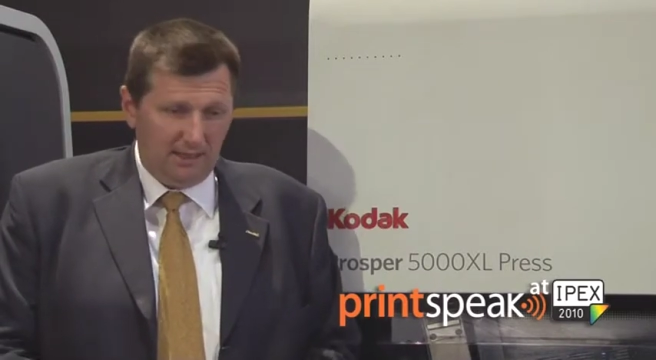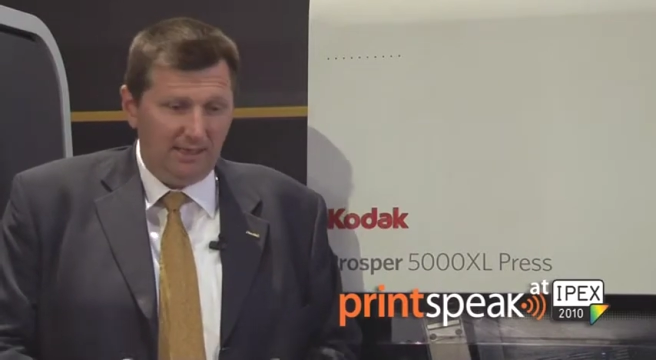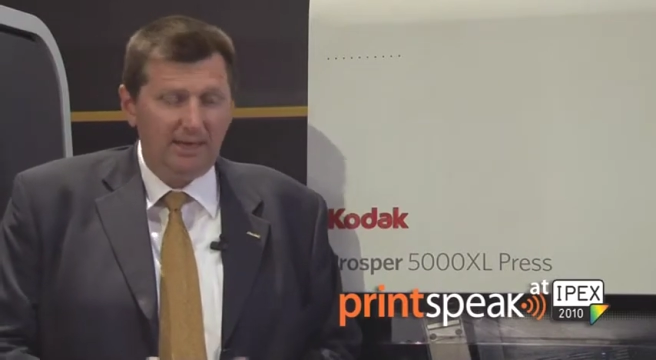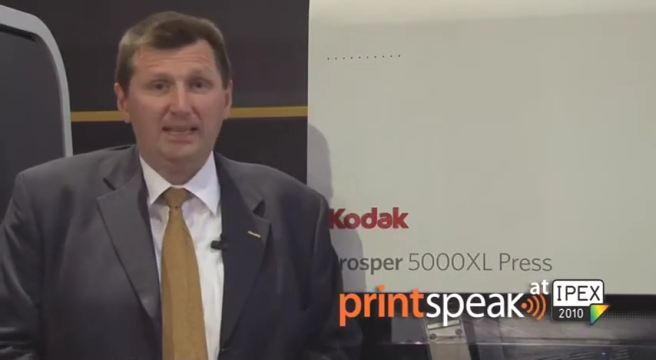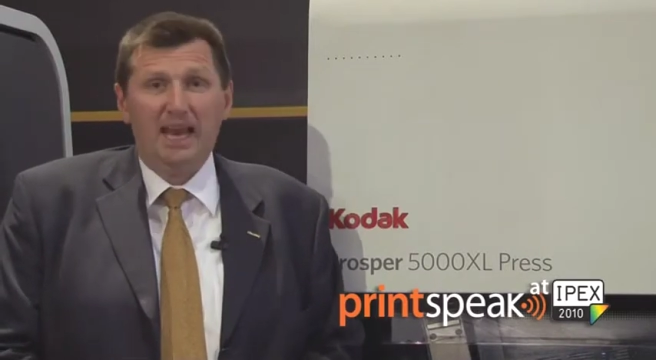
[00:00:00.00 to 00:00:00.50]

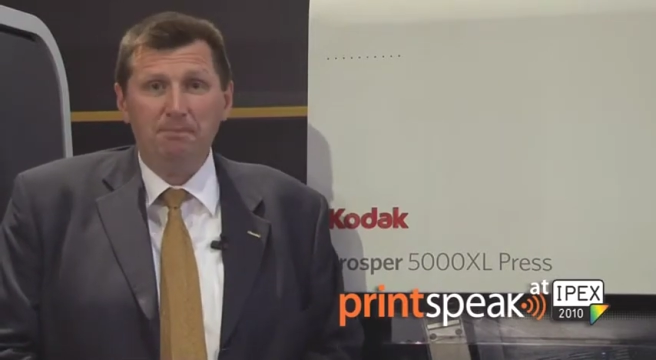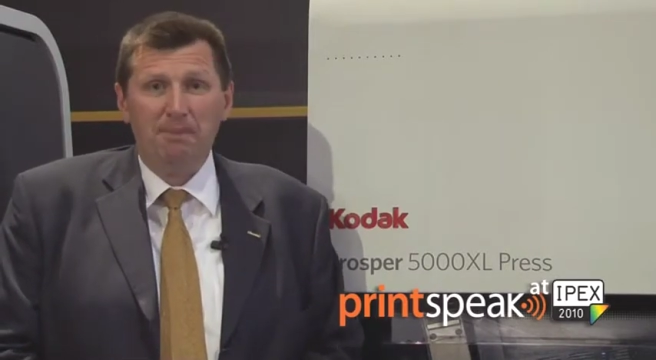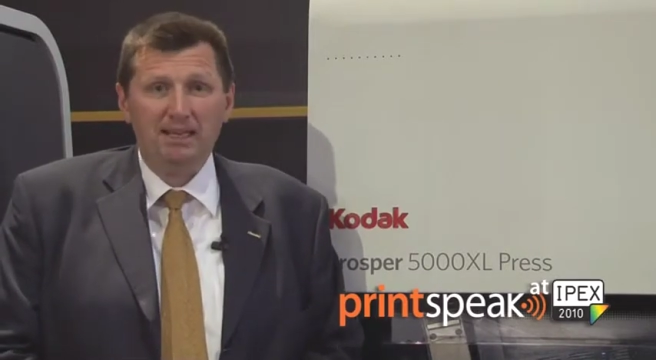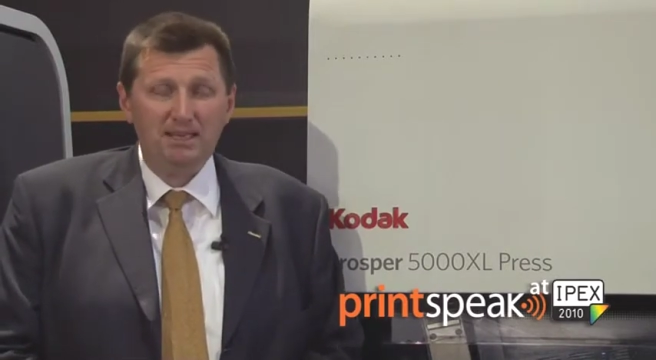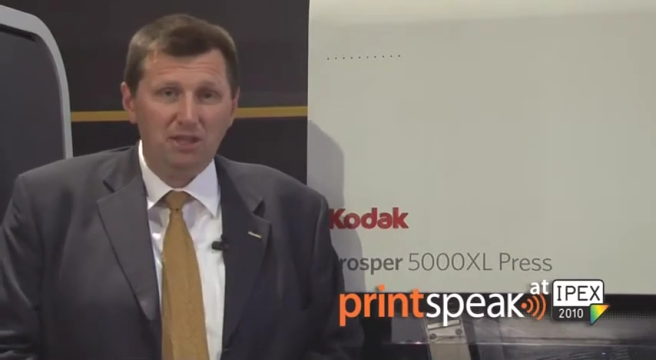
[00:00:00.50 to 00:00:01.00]
here at
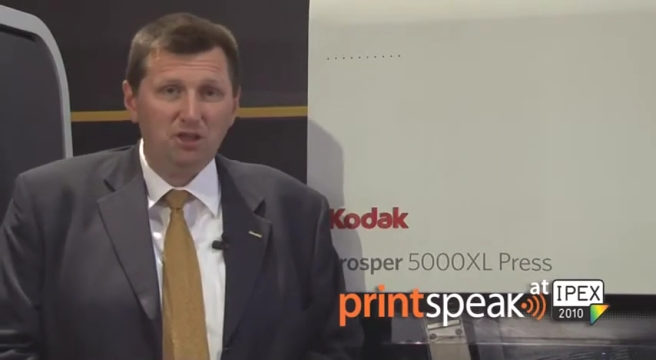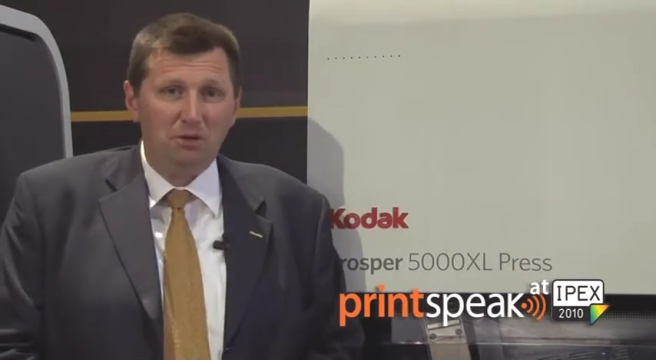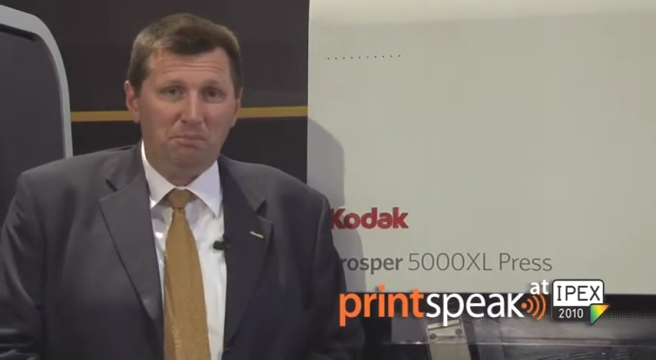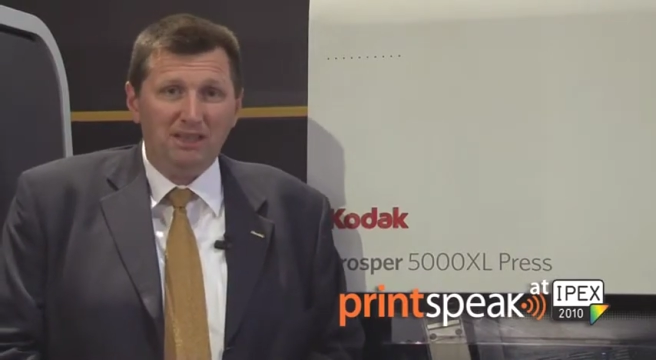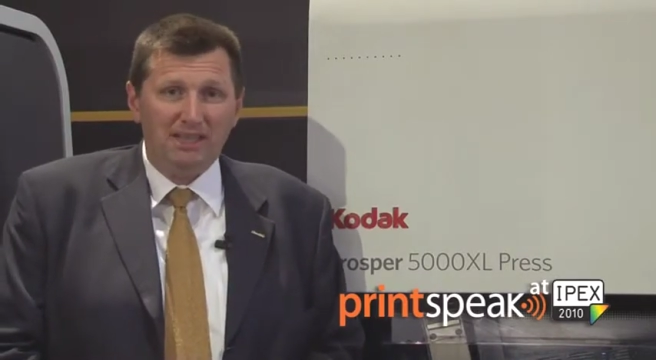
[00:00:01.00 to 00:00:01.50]
Ipex,
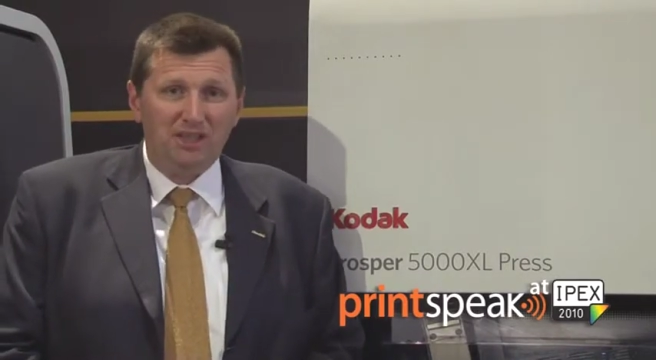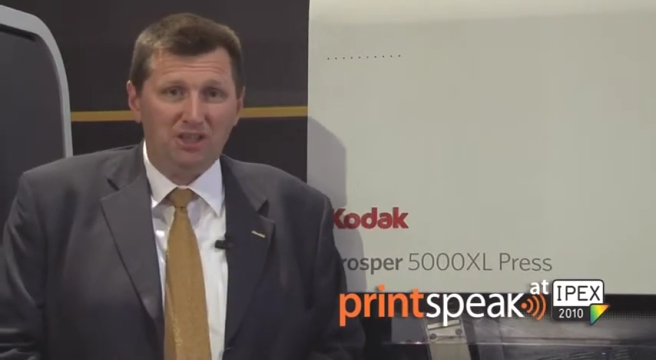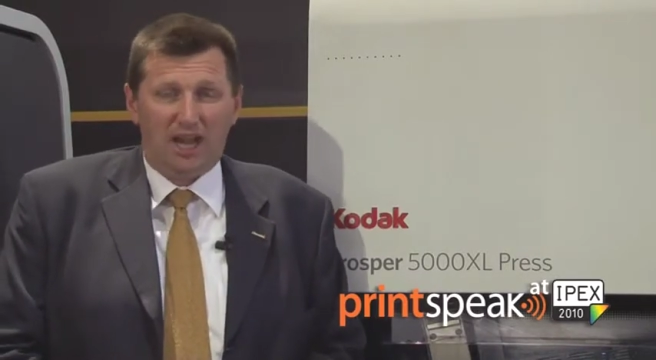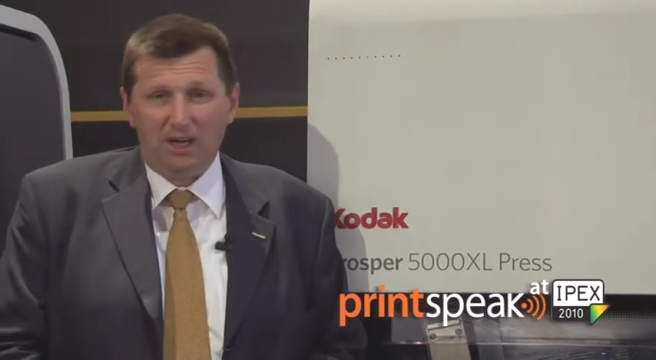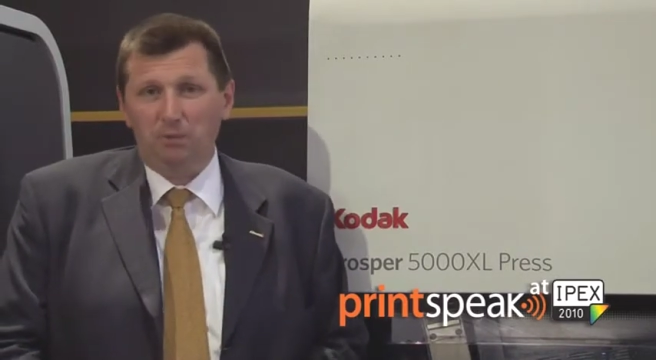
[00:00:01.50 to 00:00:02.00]
digital printing
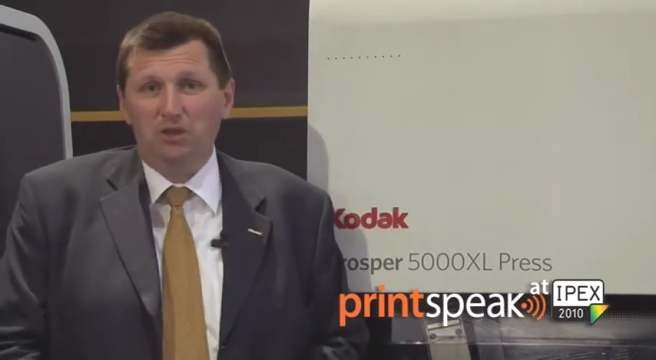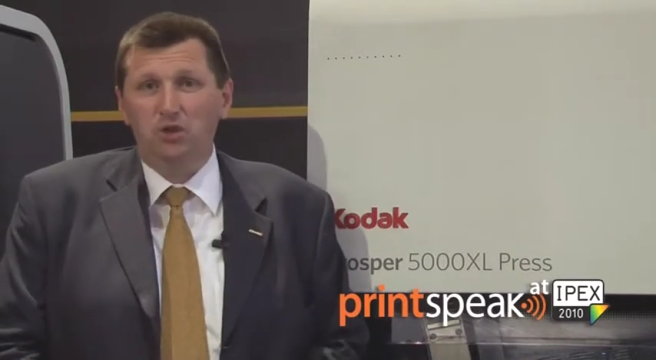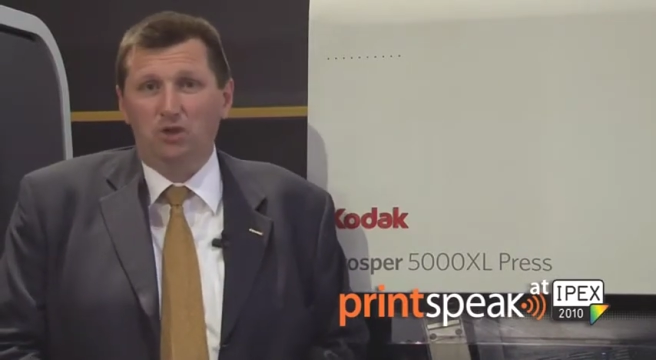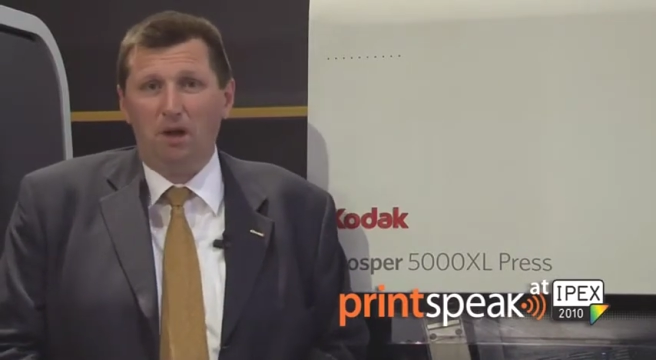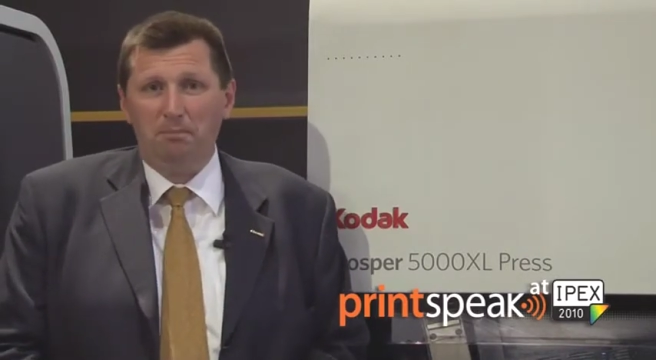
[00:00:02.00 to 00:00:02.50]
started with
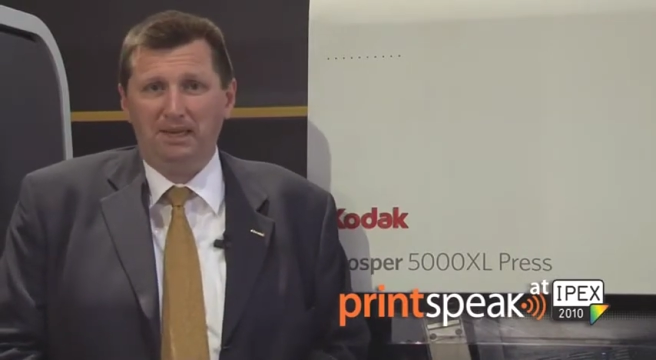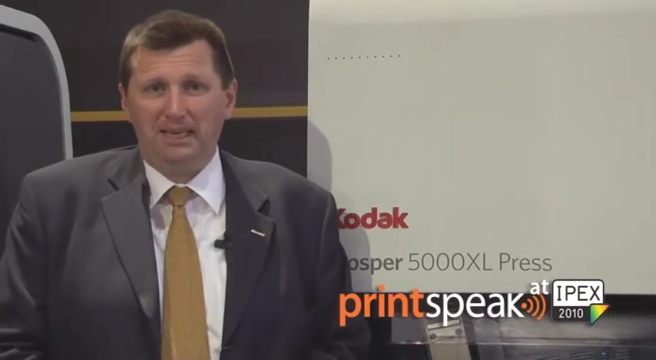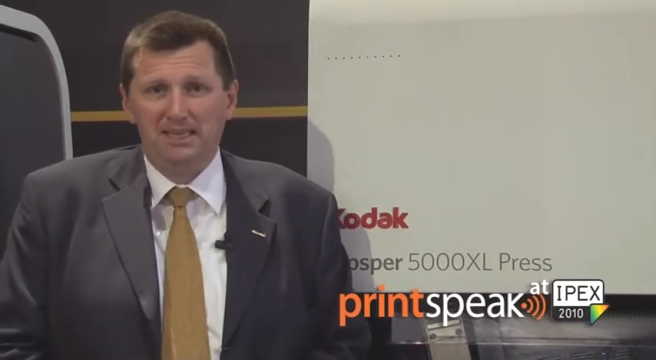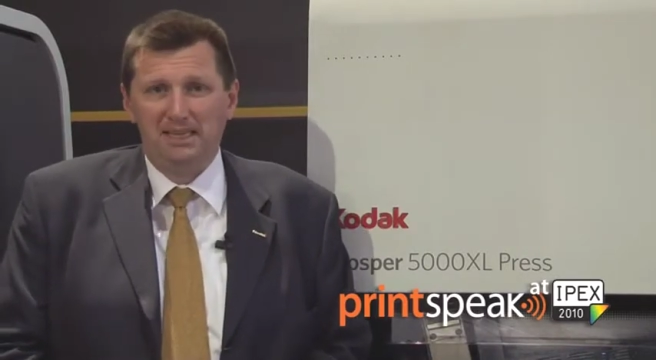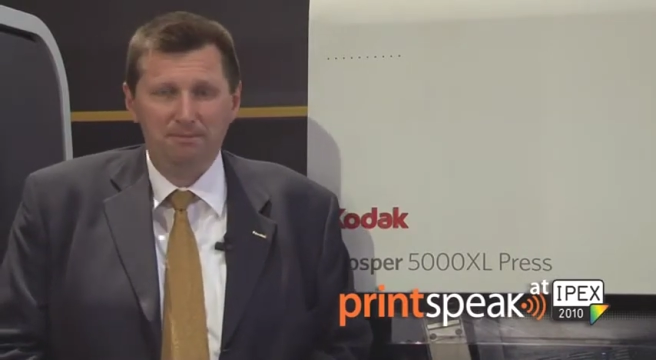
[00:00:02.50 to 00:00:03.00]
two
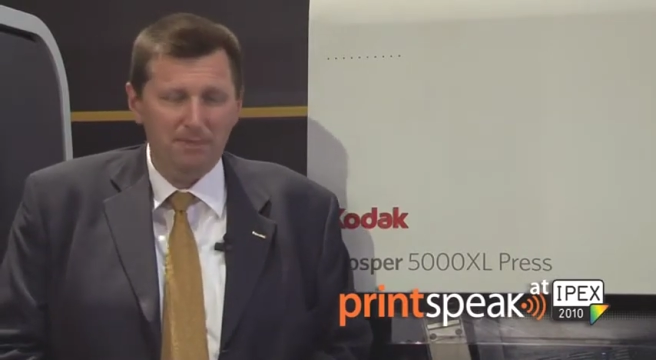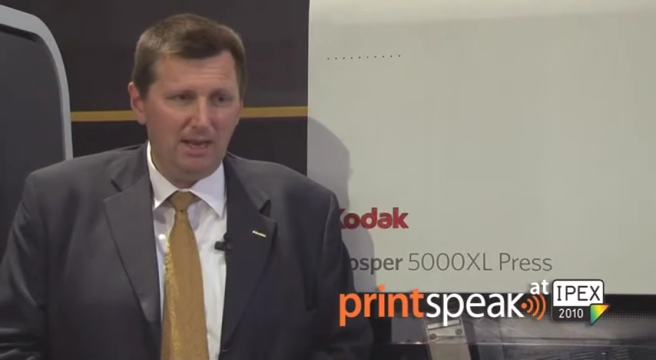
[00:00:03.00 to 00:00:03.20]
companies.